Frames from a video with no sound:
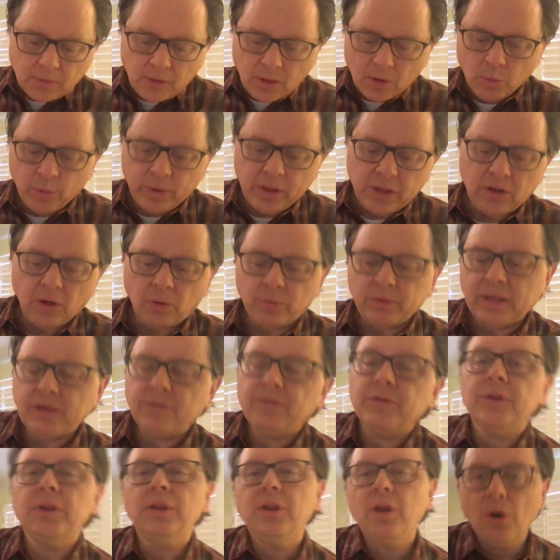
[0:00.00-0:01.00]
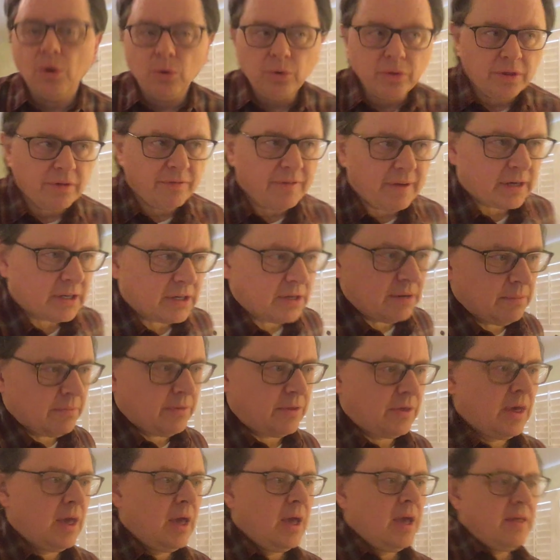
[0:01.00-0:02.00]
We don't even know the
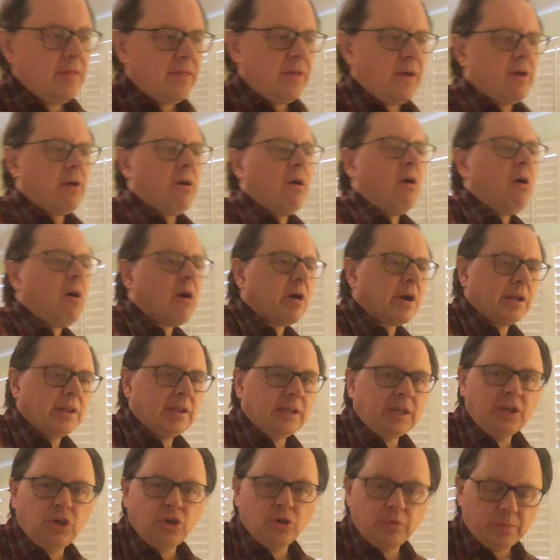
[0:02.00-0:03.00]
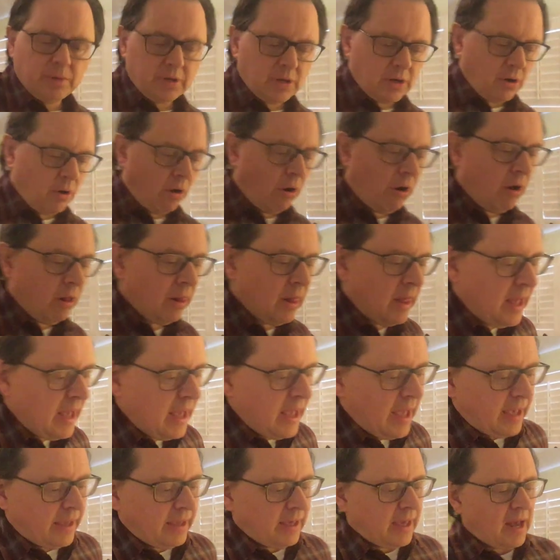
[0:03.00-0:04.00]
victims. They're hardly human at all.
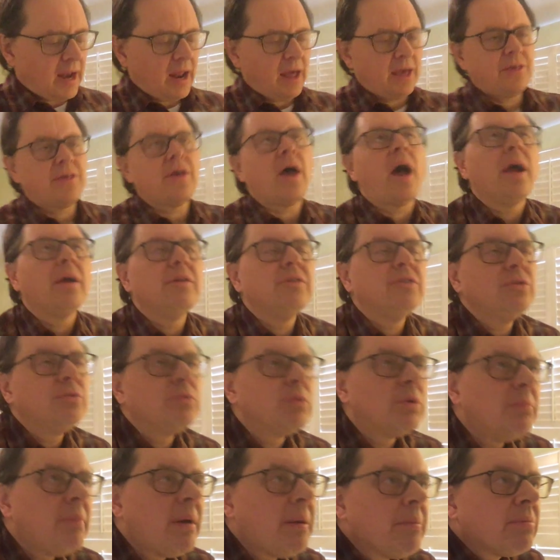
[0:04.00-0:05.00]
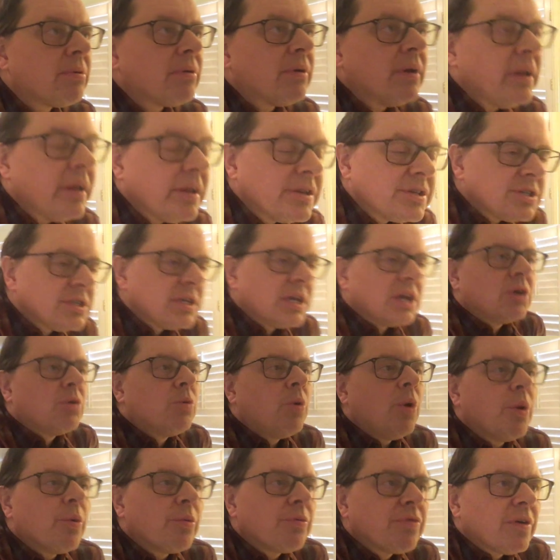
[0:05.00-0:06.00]
Yet I do remember an interesting
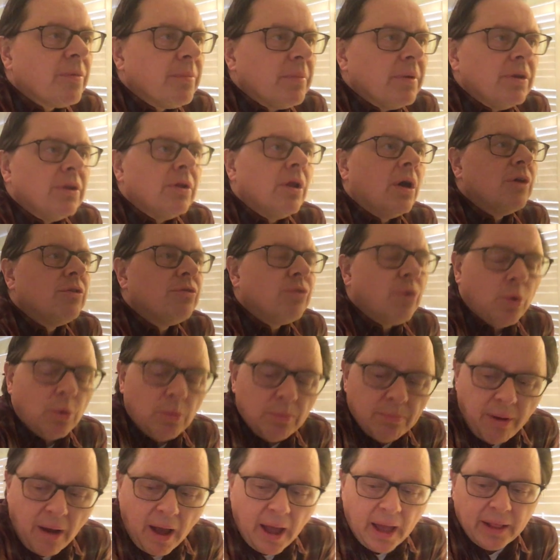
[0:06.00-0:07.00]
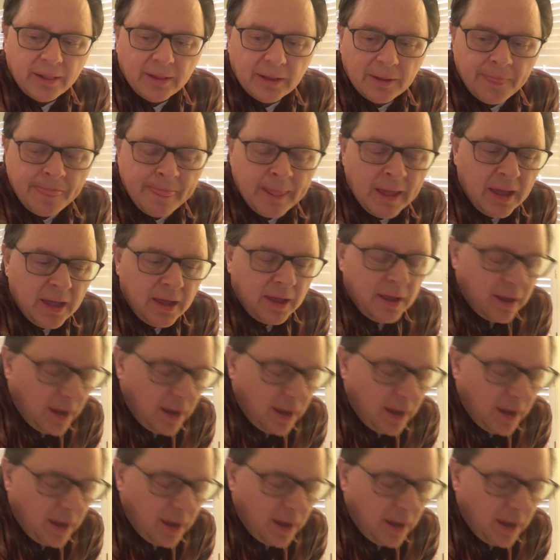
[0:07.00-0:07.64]
quote from a drone pilot.